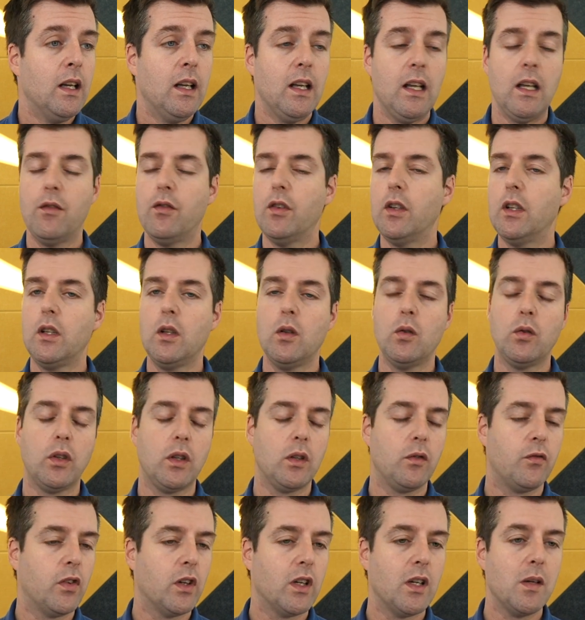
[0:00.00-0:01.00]
even
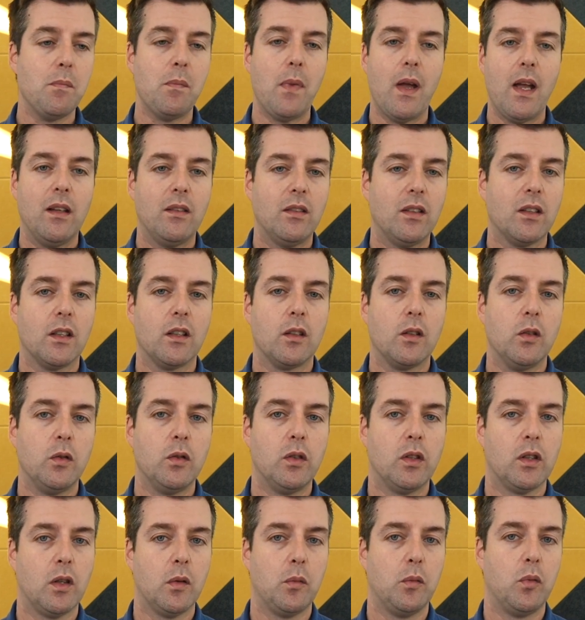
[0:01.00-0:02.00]
using very basic
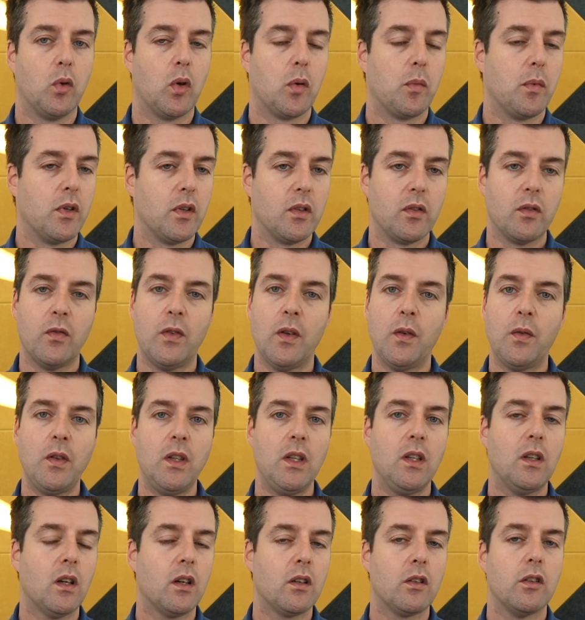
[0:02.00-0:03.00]
acoustic absorbers,
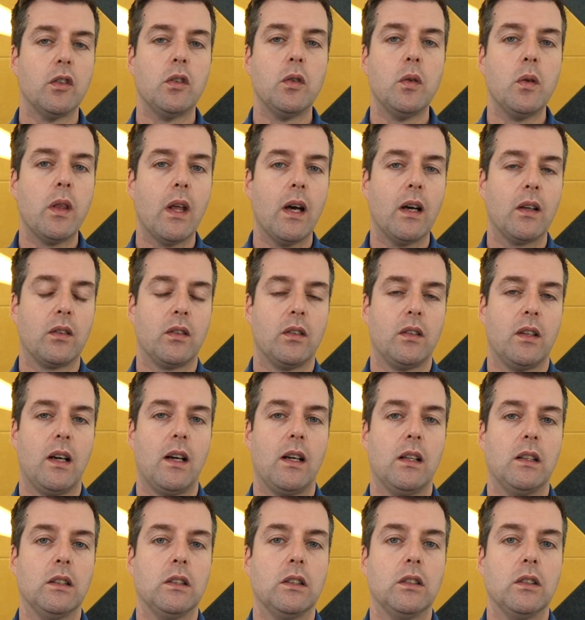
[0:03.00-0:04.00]
fifteen hundred, two thousand
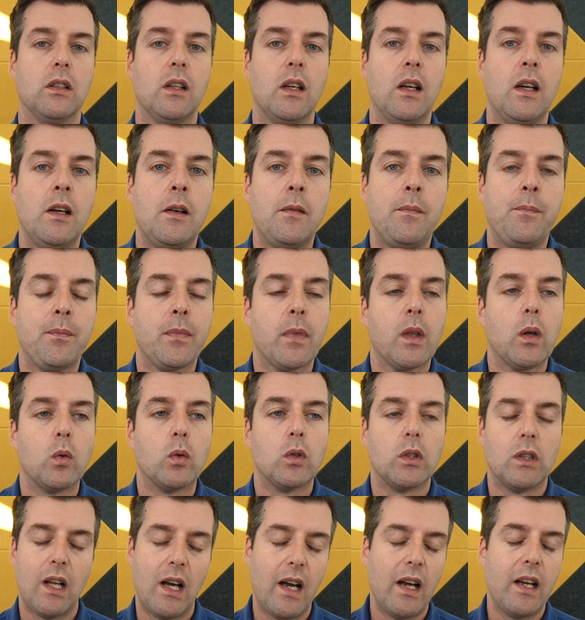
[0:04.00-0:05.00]
dollars,
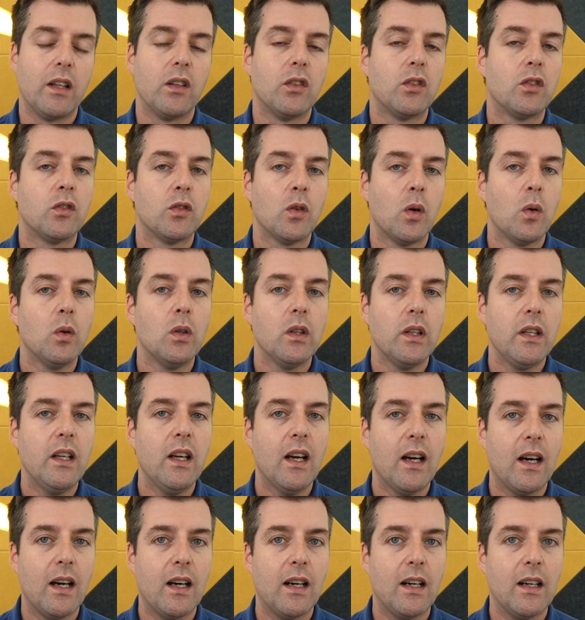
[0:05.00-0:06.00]
relying solely
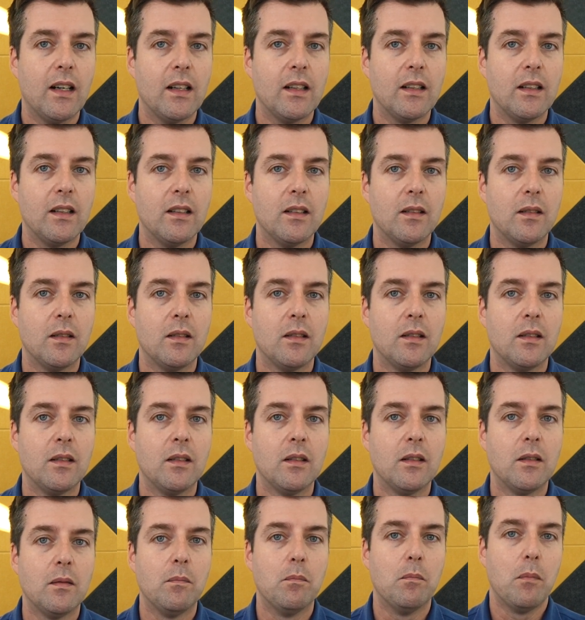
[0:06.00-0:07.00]
on
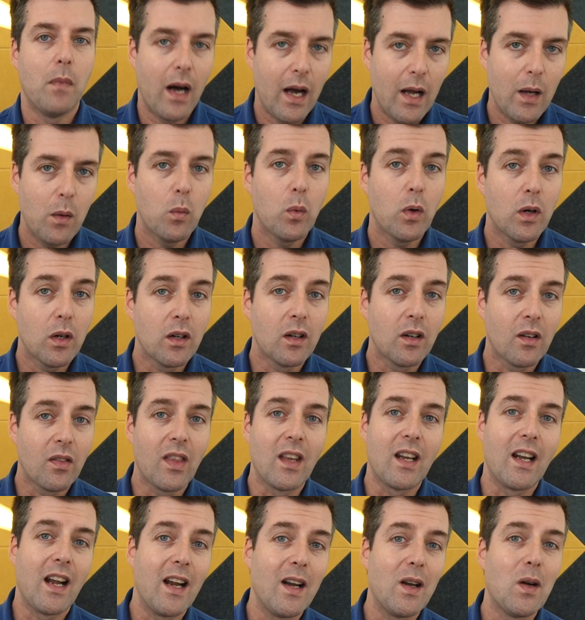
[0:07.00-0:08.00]
my word
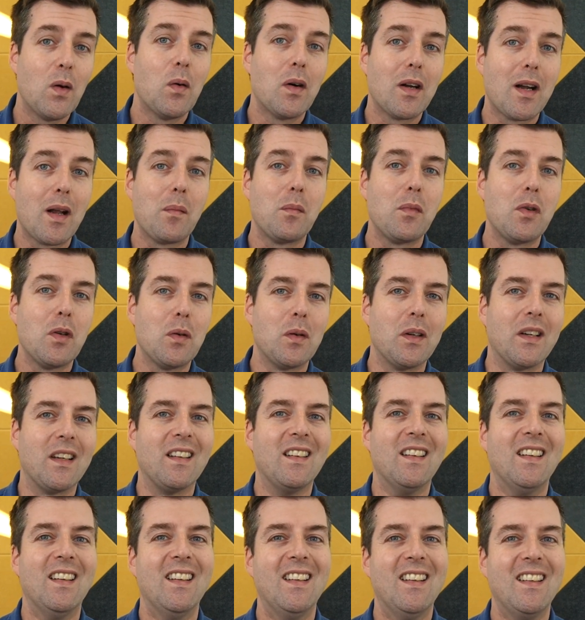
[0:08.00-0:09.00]
that I know what I'm
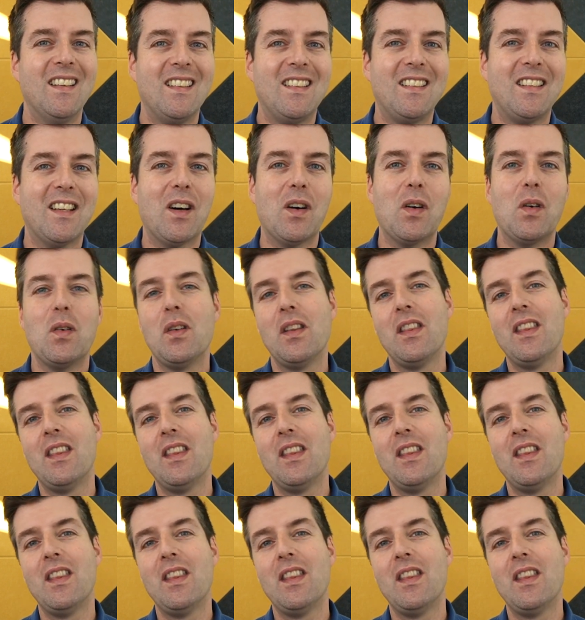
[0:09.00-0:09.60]
doing. So